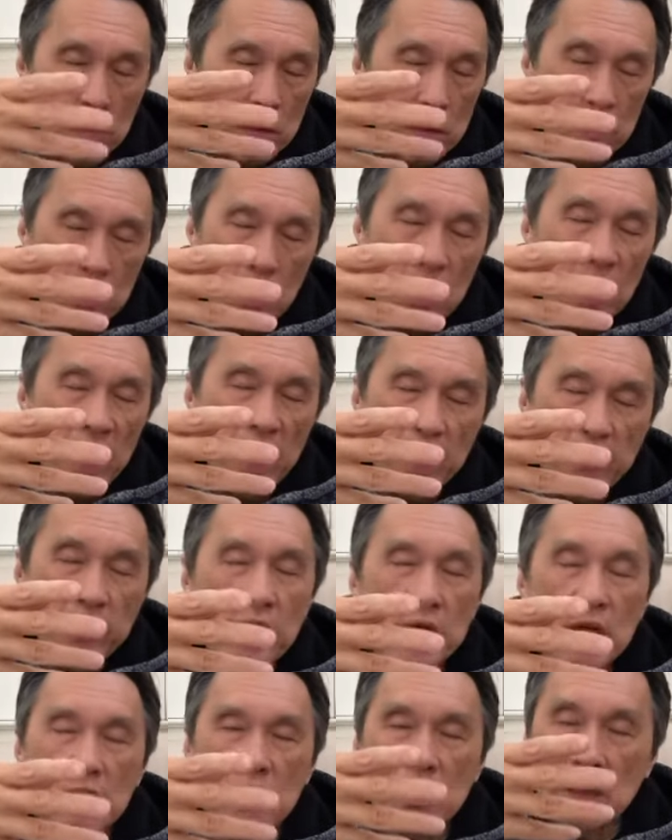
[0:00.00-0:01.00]
the
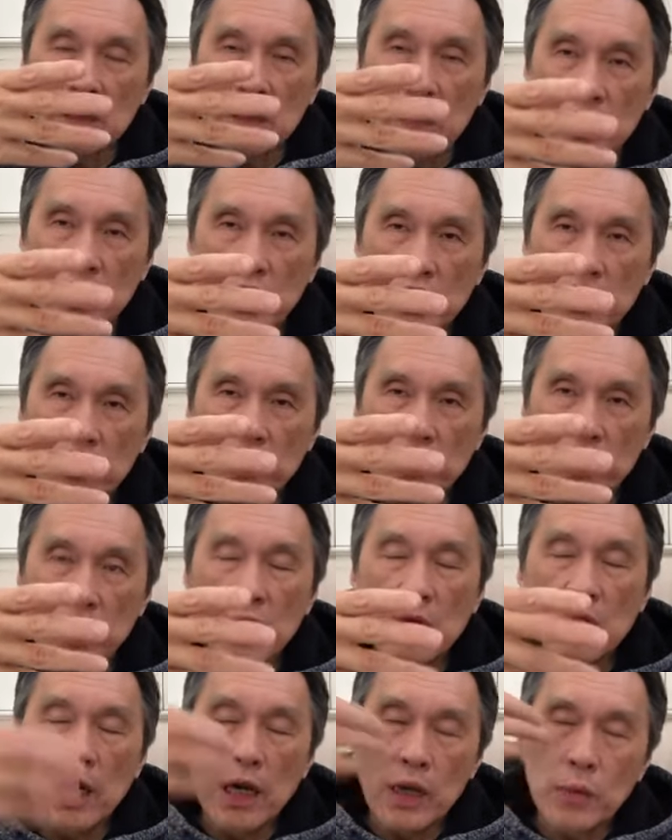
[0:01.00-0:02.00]
evidence in the history,
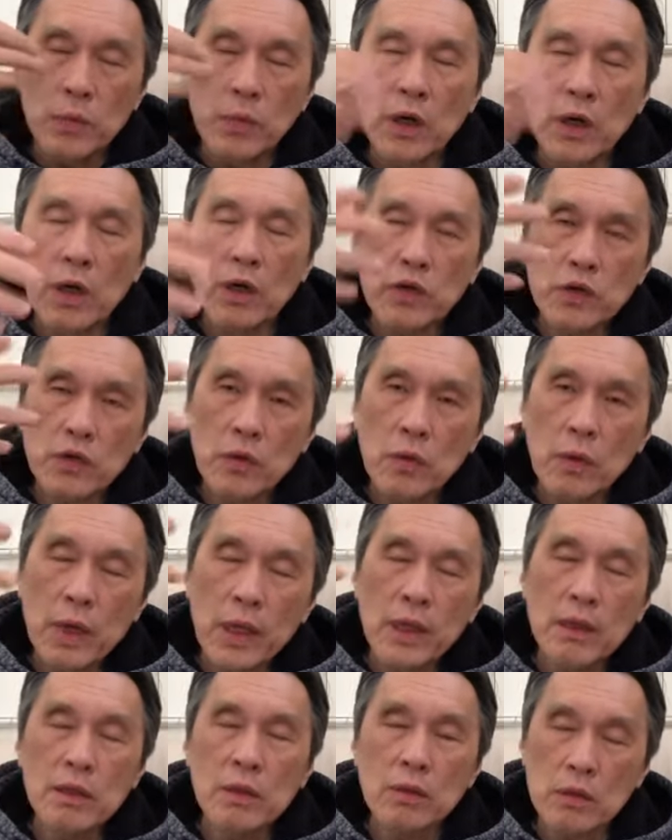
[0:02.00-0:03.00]
and we also
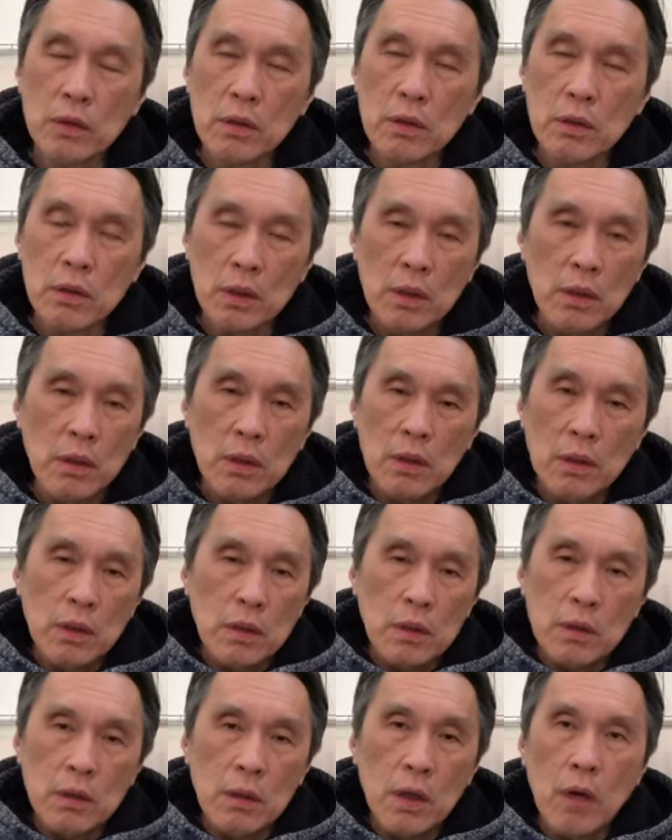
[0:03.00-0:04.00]
want to
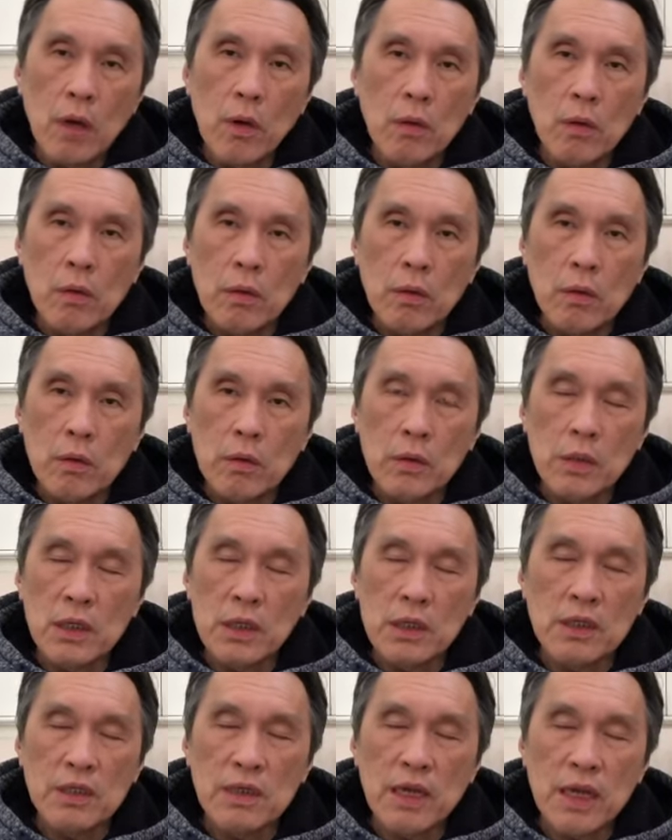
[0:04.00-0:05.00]
know
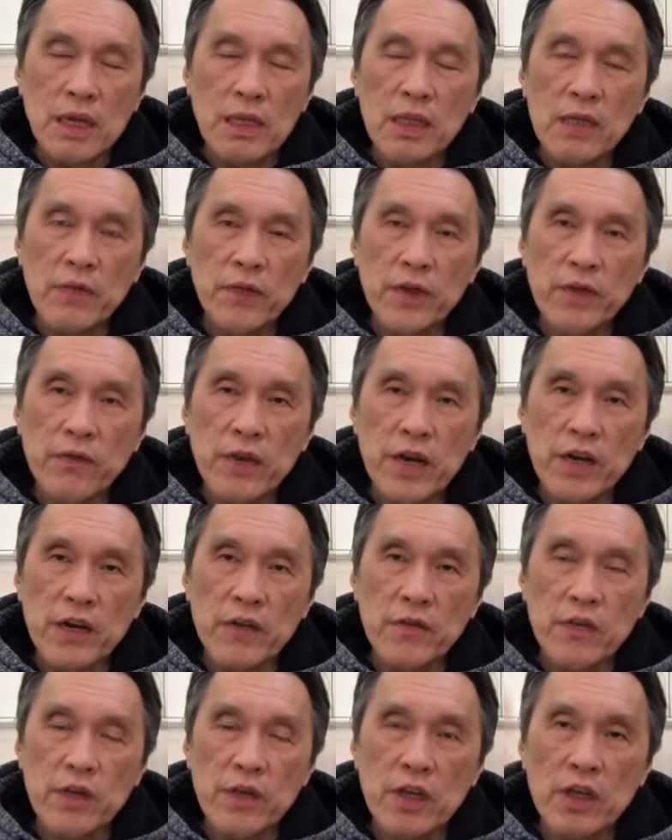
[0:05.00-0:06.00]
the scientific
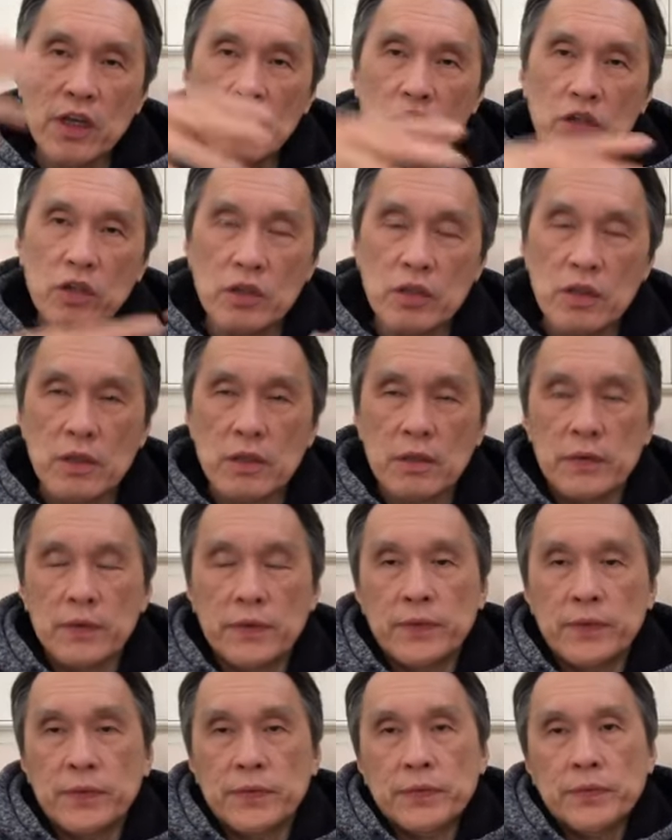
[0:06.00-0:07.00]
verifications.
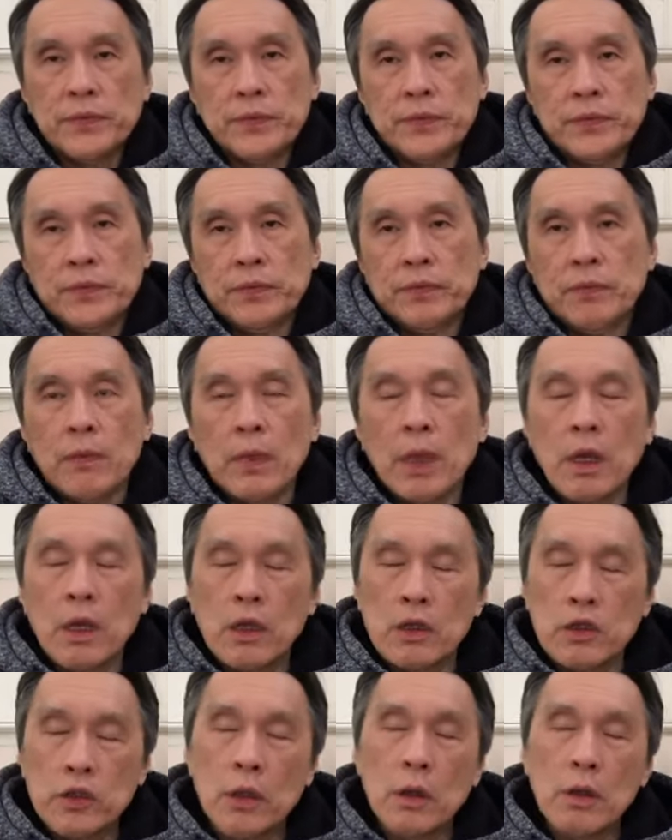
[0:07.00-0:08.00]

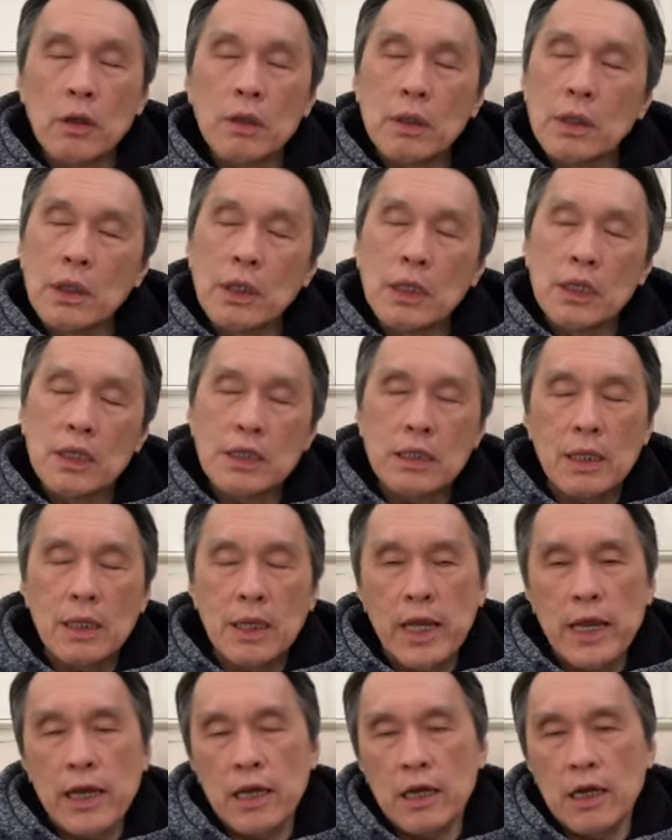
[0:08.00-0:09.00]
So it's
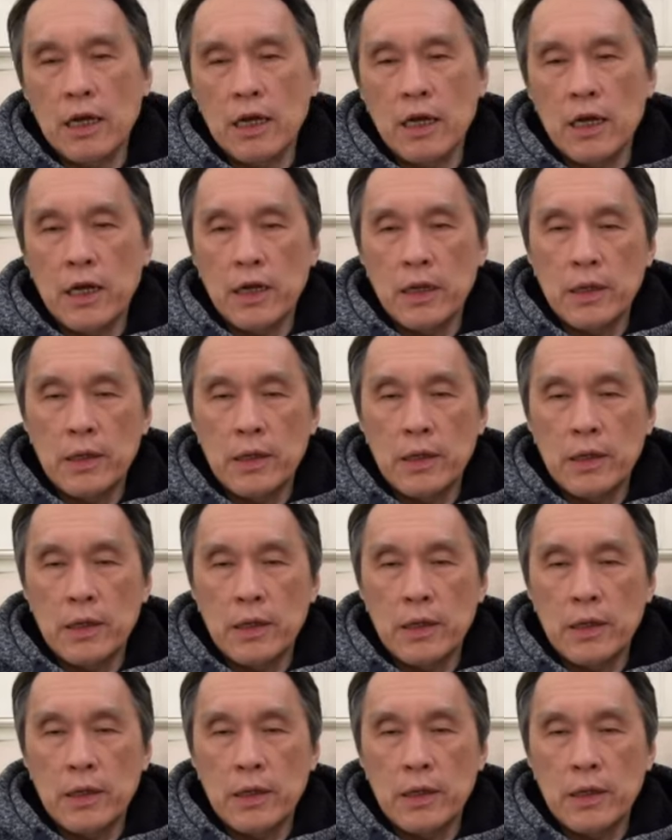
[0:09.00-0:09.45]
like a